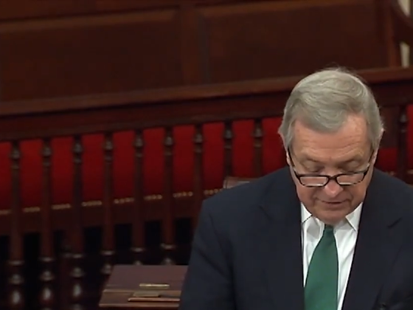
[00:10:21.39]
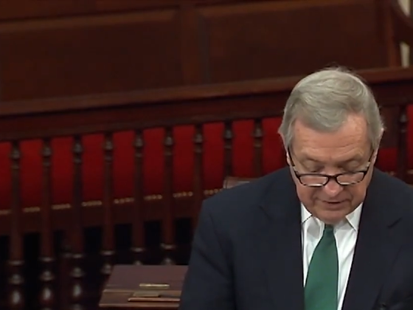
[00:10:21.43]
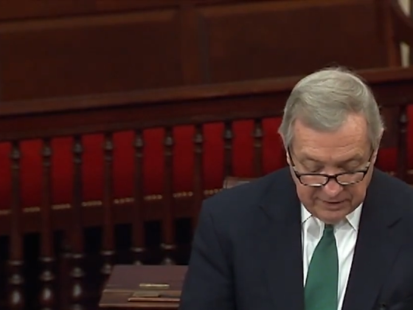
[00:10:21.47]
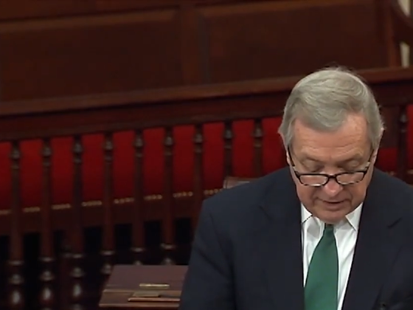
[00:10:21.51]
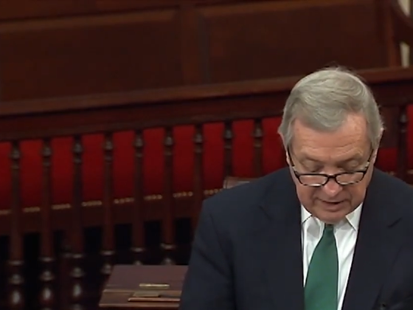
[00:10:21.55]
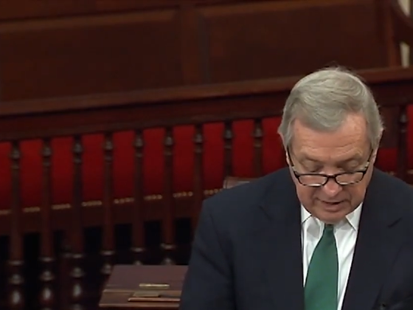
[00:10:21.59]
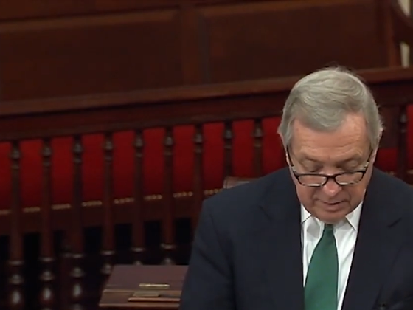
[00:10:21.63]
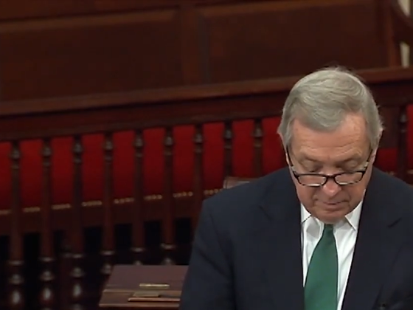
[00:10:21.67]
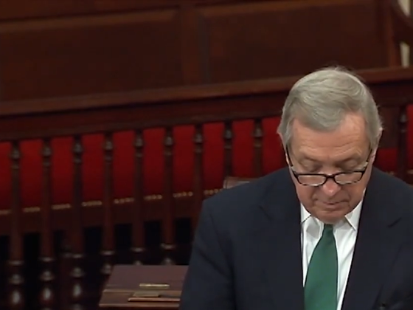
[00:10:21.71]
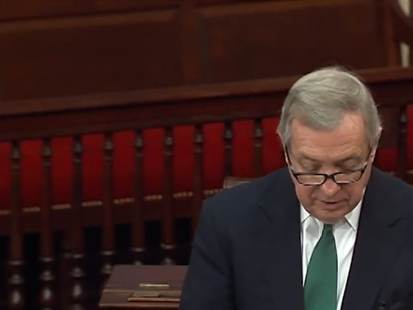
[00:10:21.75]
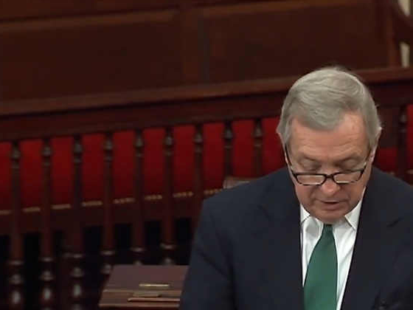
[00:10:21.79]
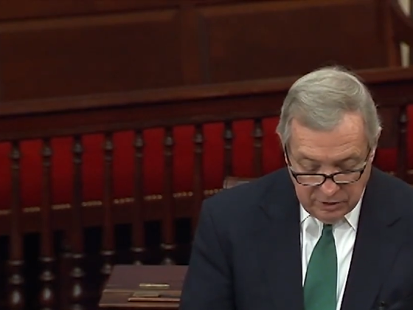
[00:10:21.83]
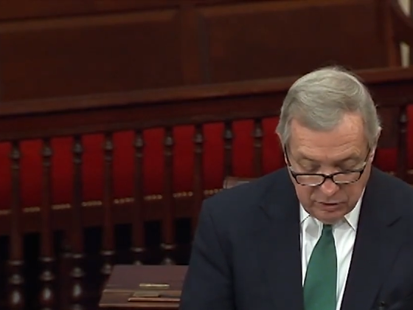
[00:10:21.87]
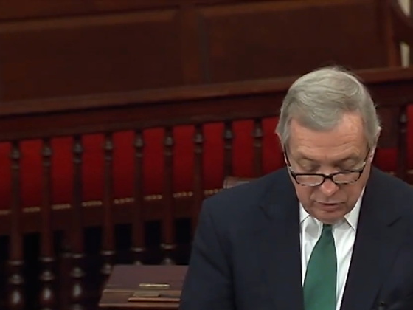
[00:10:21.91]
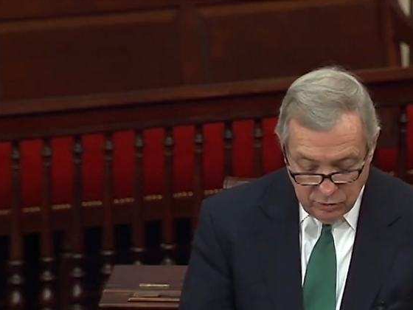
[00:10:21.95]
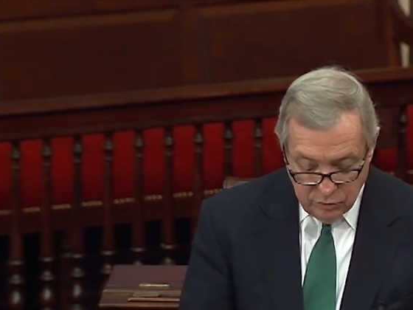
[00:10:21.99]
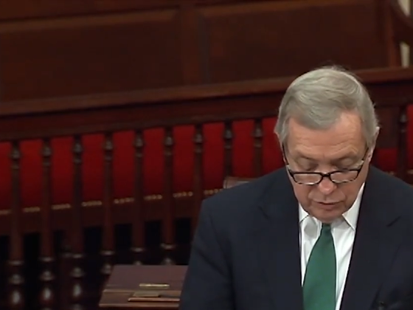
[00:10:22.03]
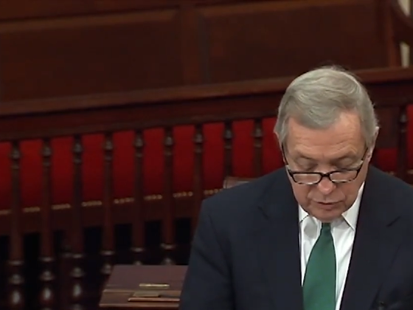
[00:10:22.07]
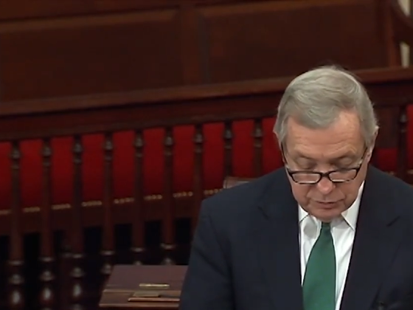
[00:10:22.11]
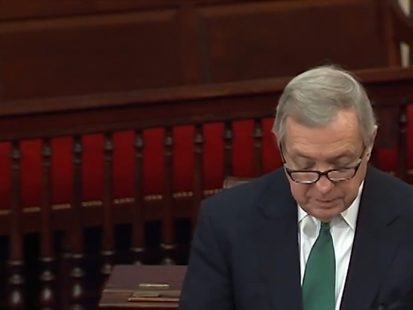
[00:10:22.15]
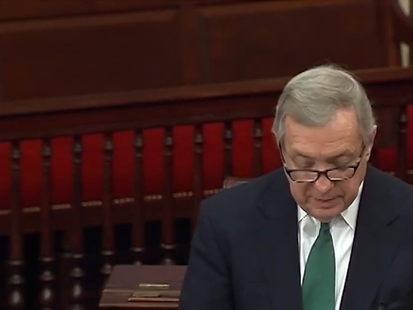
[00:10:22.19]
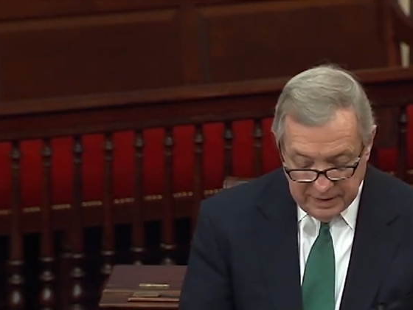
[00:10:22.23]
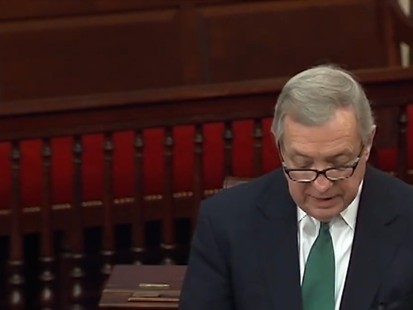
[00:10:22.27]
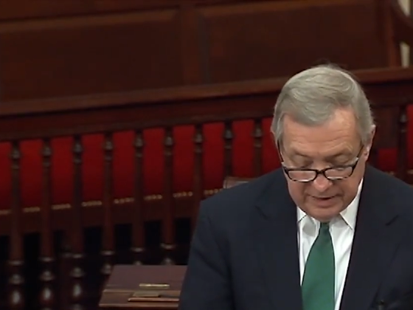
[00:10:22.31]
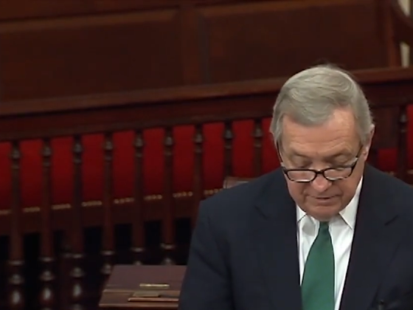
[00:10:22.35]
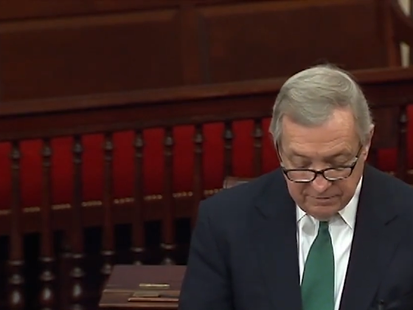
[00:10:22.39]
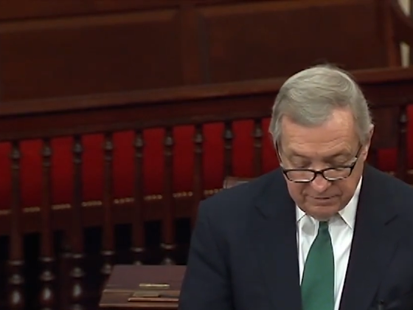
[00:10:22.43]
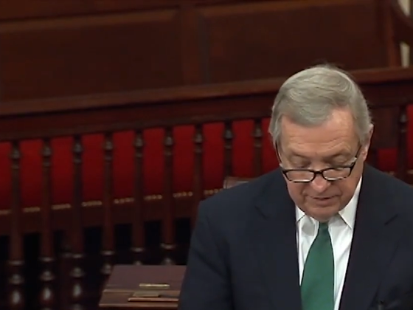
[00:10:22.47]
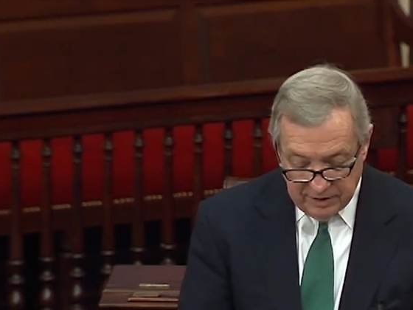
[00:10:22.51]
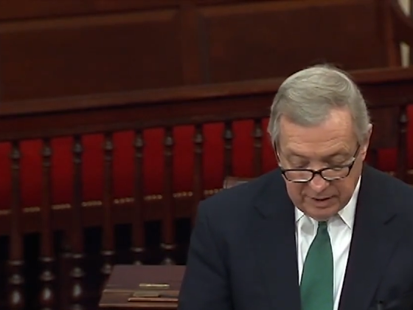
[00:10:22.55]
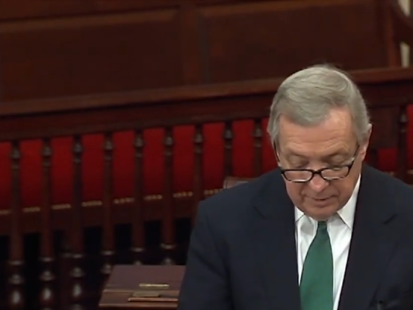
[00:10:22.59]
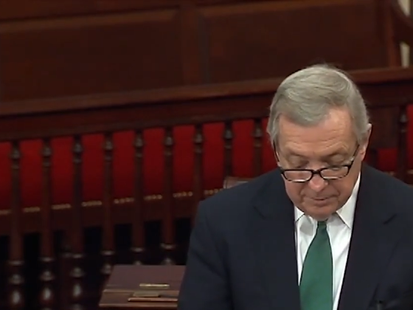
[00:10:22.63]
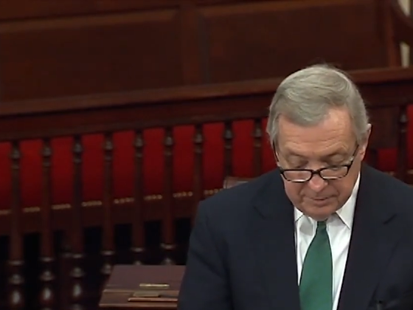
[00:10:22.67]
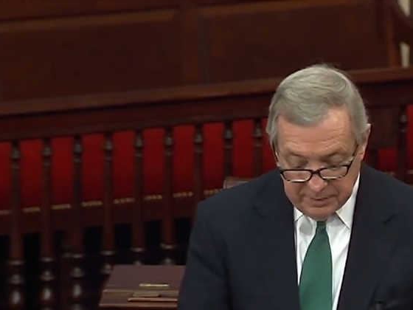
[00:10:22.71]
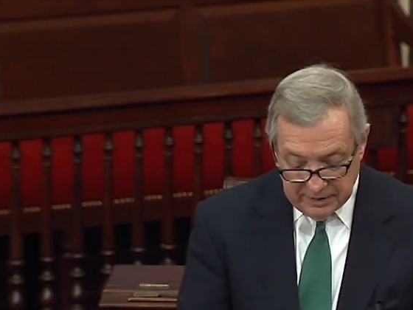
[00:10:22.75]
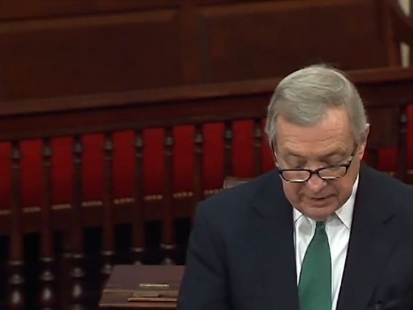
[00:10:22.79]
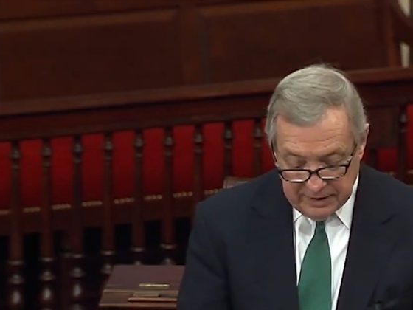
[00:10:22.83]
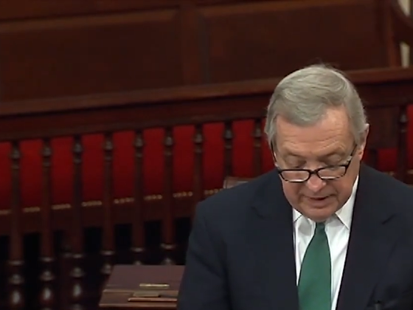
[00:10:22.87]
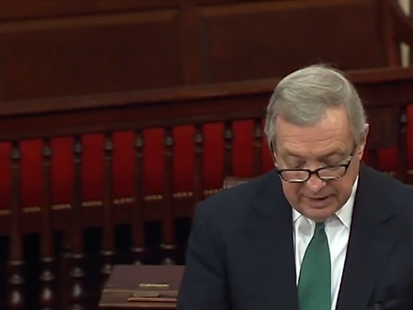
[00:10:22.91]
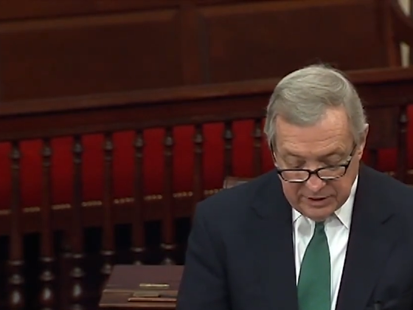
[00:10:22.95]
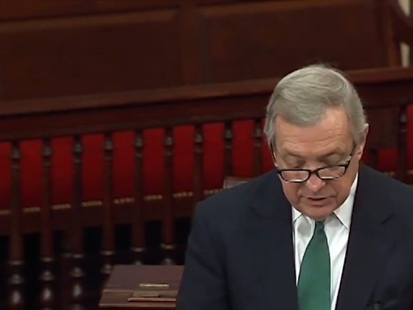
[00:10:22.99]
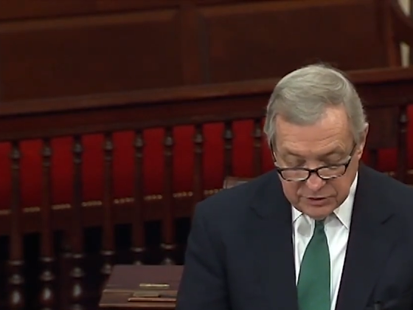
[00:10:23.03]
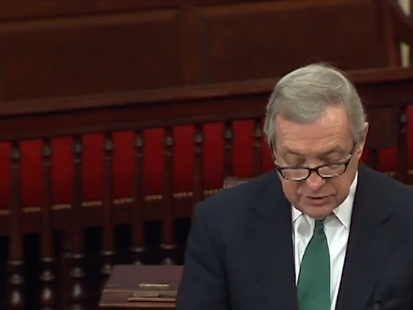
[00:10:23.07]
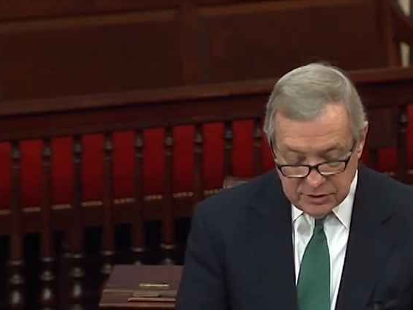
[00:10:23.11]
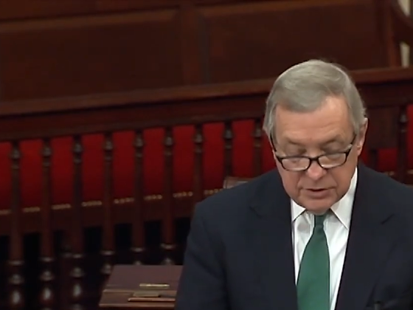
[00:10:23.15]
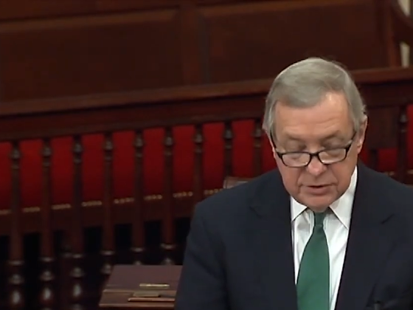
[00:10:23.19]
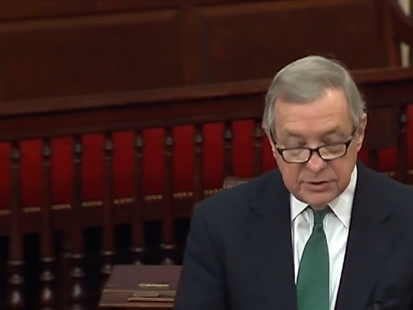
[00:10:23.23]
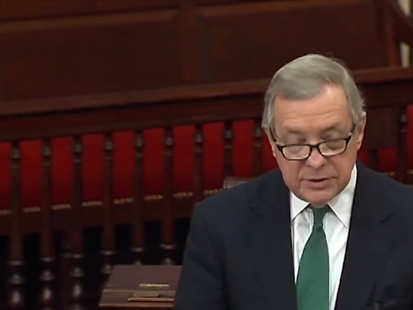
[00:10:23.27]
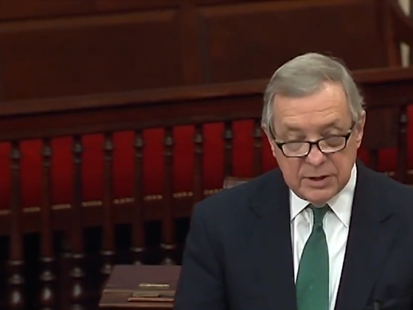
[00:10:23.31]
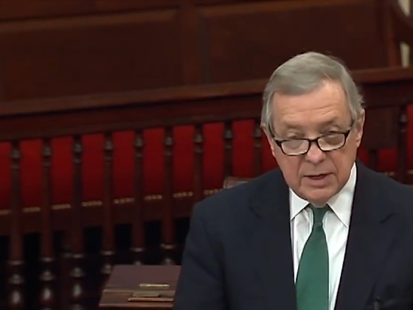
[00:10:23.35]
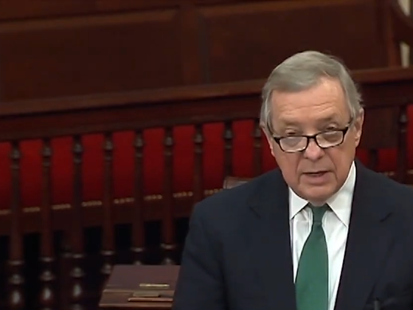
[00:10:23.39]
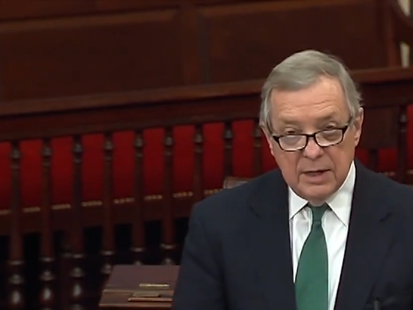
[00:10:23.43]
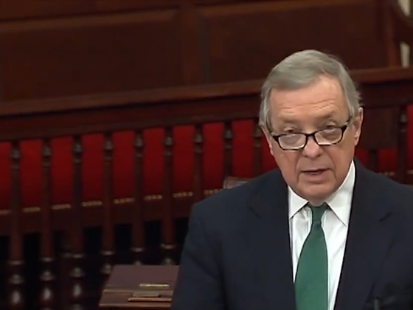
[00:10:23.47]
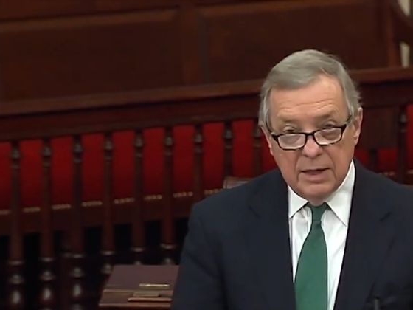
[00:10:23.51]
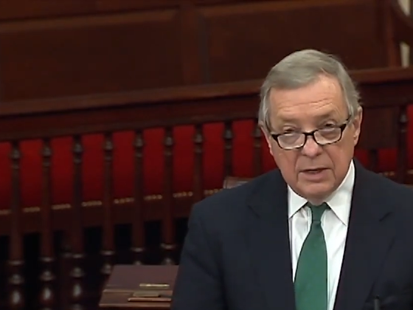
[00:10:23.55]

that can be used by developing nations